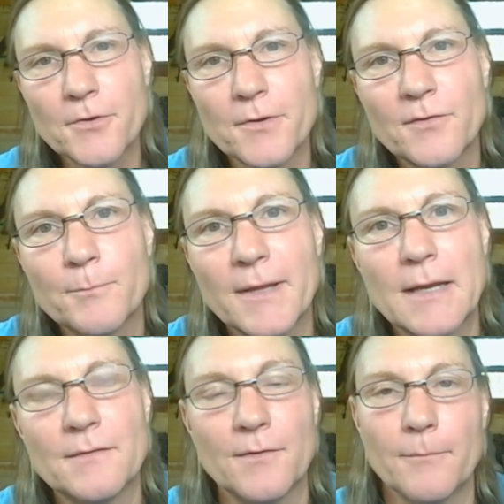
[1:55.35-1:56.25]
to
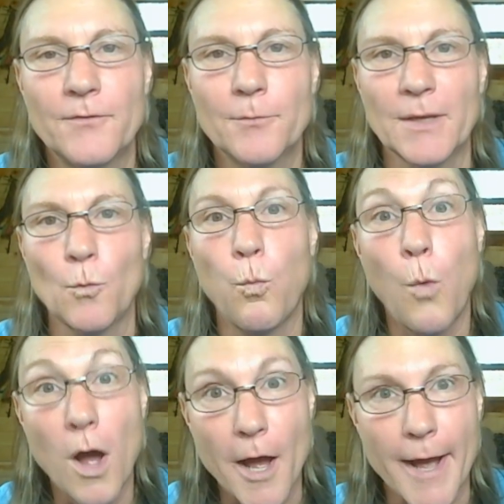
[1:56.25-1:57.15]
explain something to me
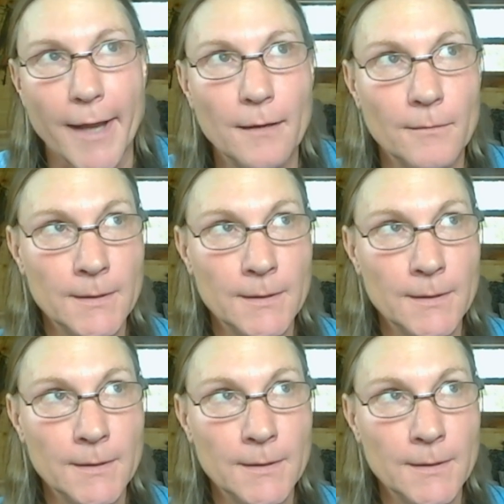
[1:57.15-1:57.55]
why